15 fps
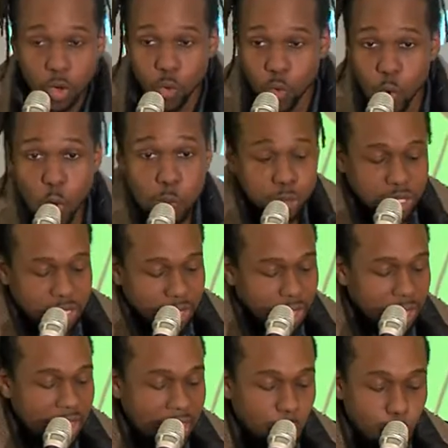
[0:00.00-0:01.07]
groups
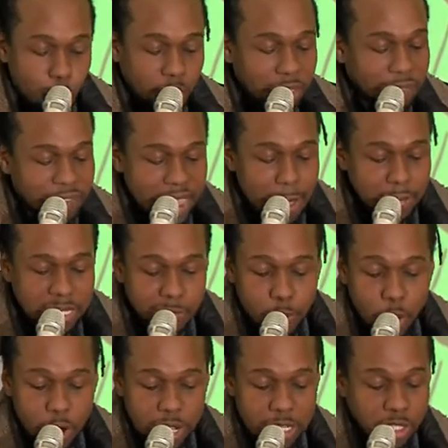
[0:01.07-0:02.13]
like Working Families
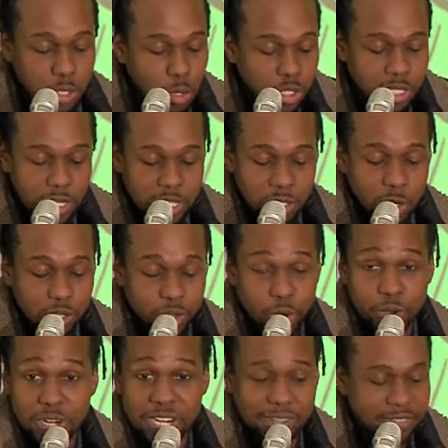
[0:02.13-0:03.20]
Party, Socialist
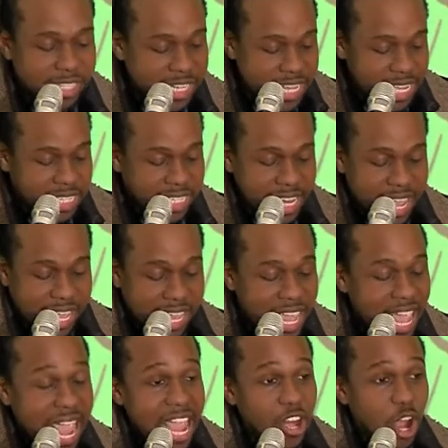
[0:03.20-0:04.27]
Alternative, DSA,
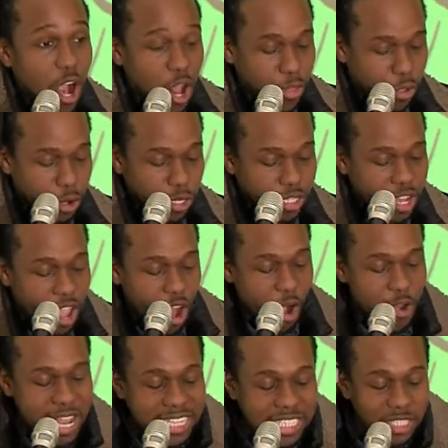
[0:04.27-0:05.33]
and others
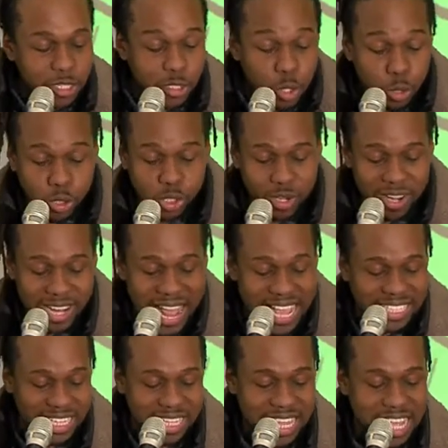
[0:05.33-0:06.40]
are
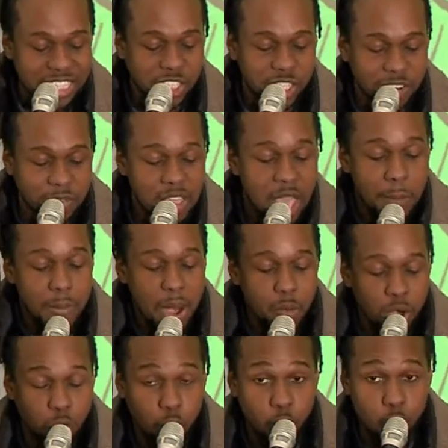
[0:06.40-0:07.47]
institutionalizing that shift by
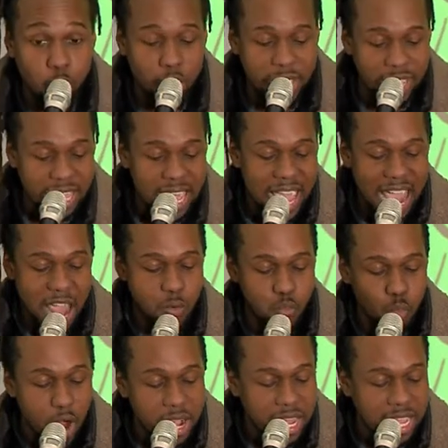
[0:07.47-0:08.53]
recruiting
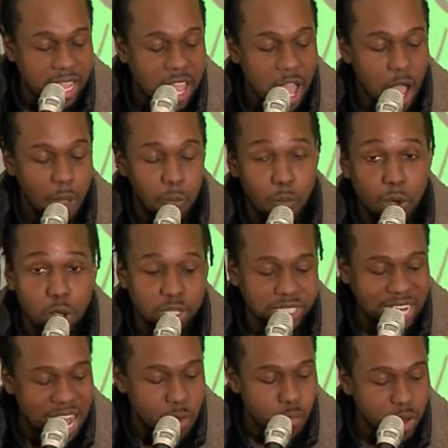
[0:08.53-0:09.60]
and running a
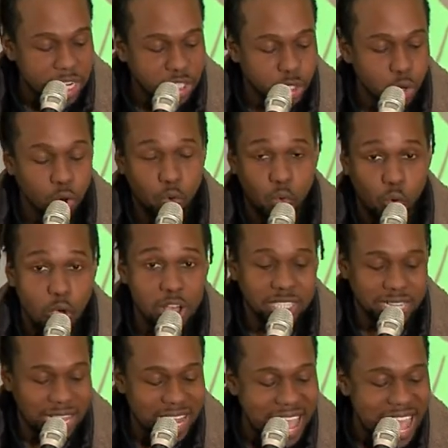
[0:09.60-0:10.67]
multiracial,
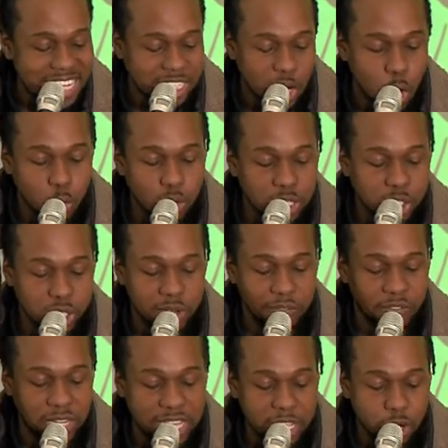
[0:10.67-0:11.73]
cross-class coalition
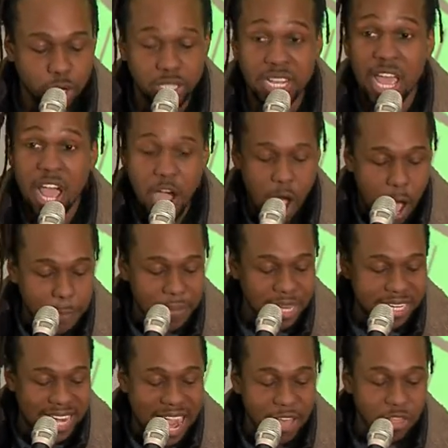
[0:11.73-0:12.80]
of leaders up
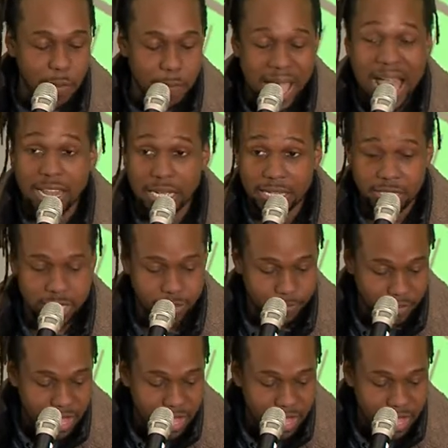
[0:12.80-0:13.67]
and down the ballot.